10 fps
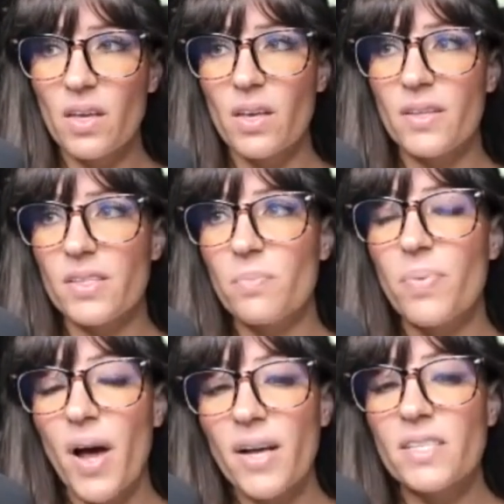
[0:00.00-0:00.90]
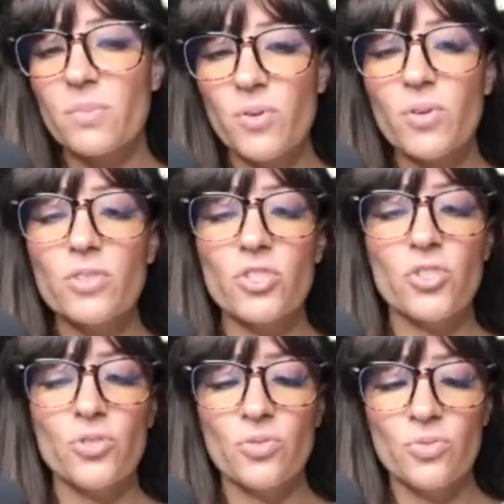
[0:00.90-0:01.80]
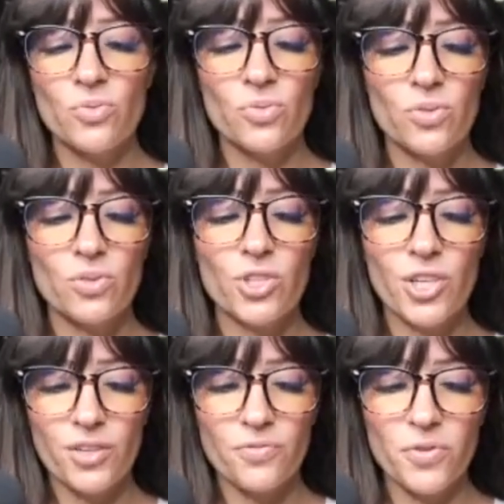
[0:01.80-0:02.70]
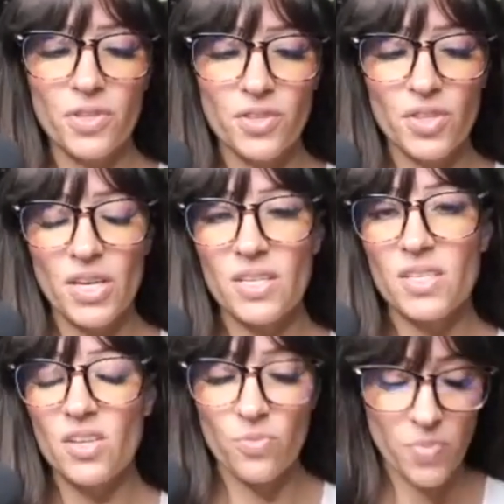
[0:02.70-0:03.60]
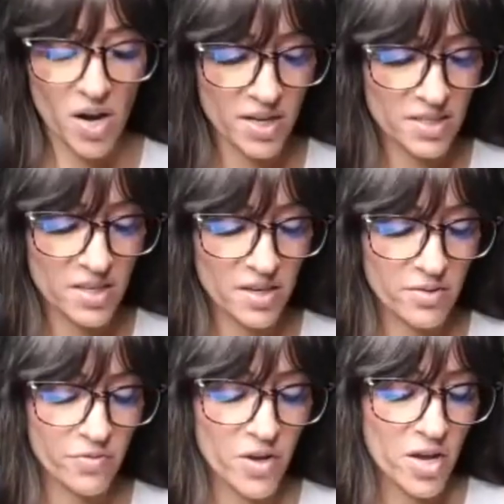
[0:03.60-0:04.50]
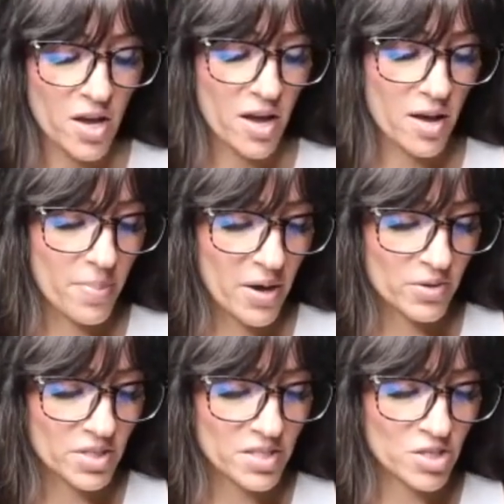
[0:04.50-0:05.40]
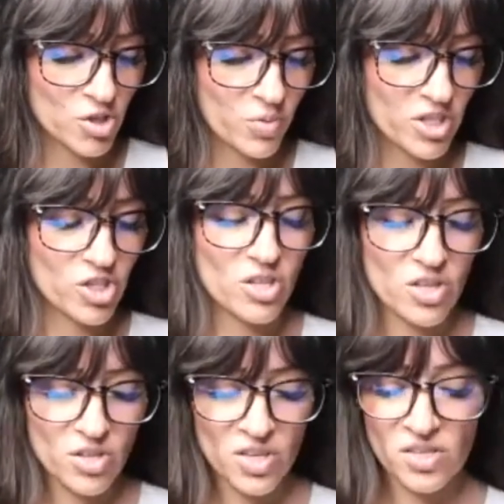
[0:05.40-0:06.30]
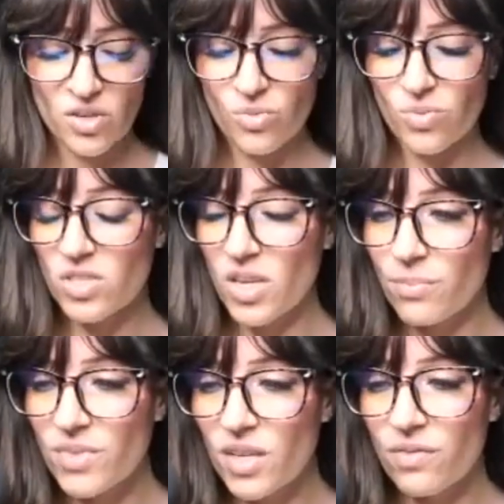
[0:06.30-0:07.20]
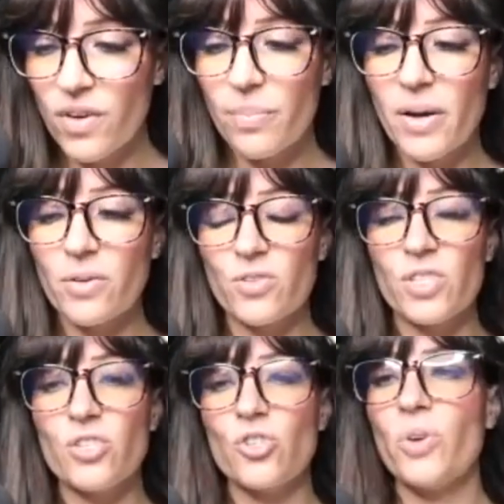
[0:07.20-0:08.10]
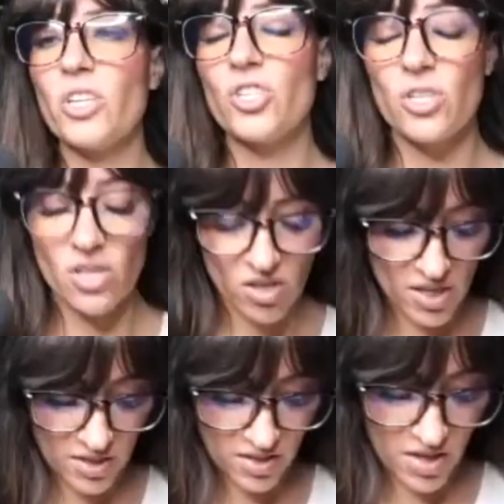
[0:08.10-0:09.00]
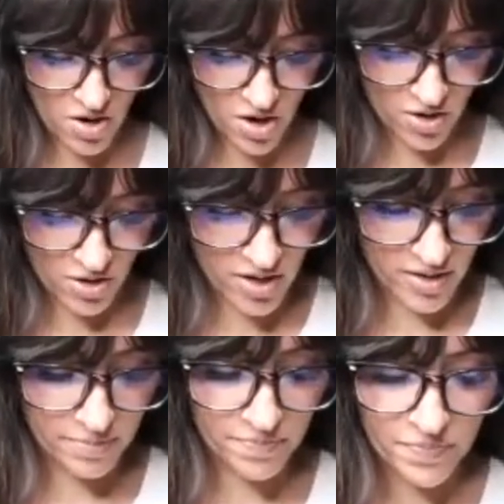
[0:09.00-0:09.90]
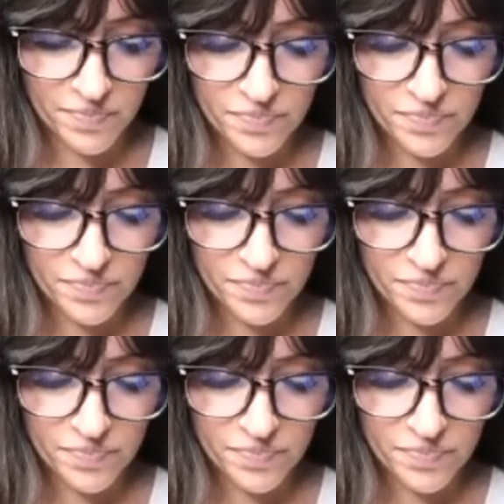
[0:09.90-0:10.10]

it's impossible to look for the things that are positive about the situation, the things that are redemptive about your situation, the things that are um,